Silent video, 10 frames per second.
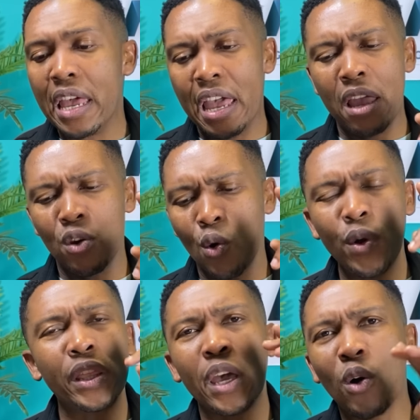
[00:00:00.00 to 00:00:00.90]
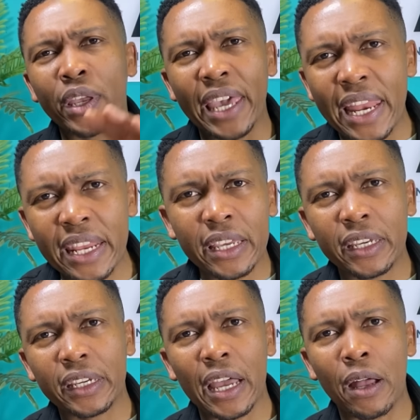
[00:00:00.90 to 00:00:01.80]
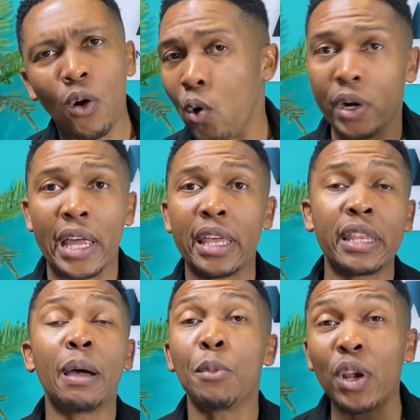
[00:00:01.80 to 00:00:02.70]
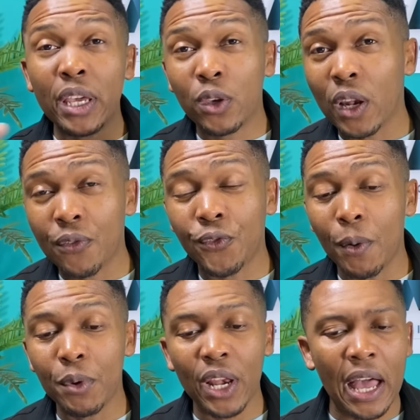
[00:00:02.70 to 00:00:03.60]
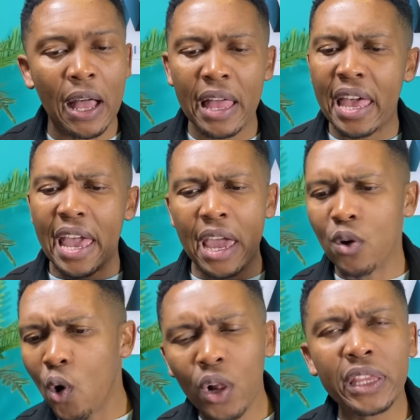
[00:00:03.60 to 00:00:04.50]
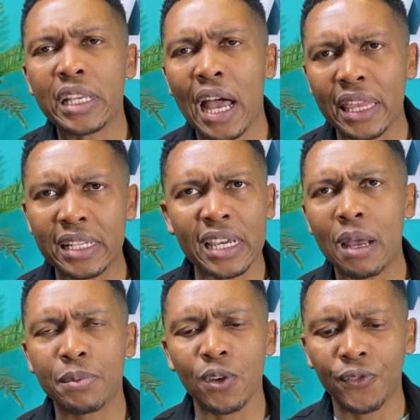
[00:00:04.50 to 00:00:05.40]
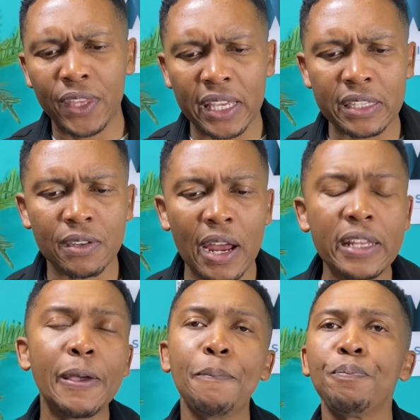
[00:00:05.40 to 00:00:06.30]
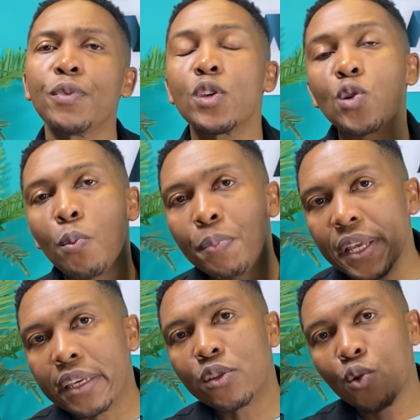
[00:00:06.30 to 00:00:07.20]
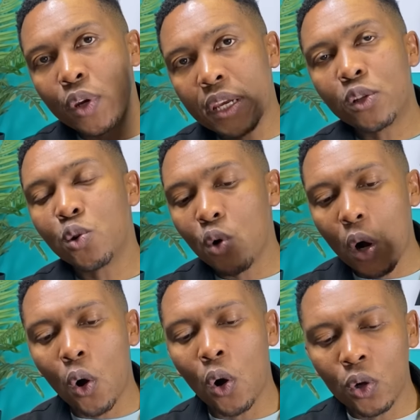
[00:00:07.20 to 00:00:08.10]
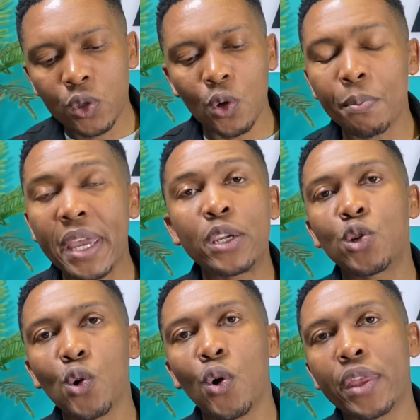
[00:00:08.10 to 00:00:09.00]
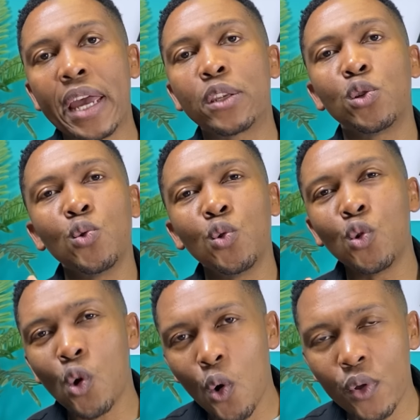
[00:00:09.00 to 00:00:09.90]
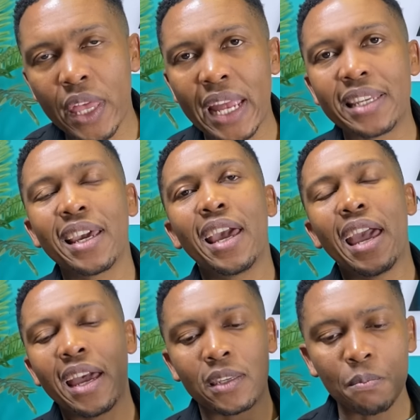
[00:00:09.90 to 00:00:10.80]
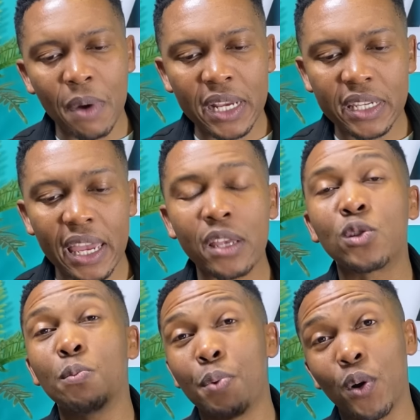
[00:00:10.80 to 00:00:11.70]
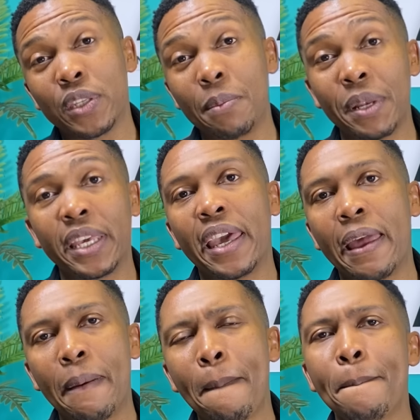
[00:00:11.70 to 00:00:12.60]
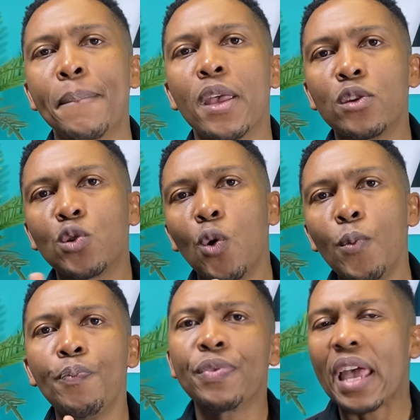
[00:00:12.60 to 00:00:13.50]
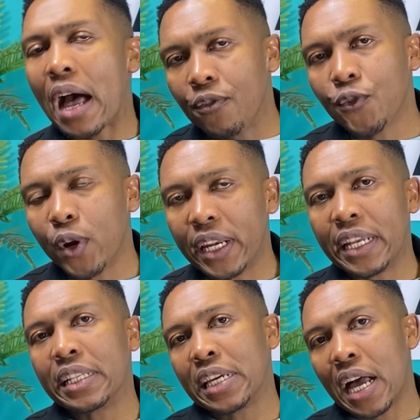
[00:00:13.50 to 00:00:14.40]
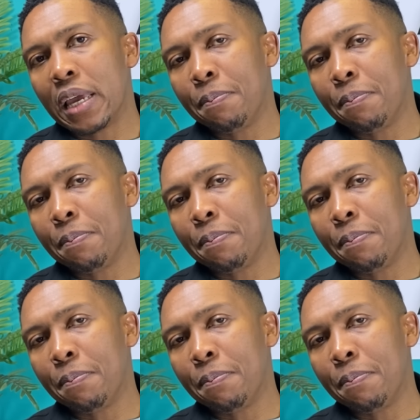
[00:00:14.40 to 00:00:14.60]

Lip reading: and knowing the organic, or rather their molecular formula and all other types of things, right? So please, you need to also make sure that you know that as much as you possibly can. So I've got an entire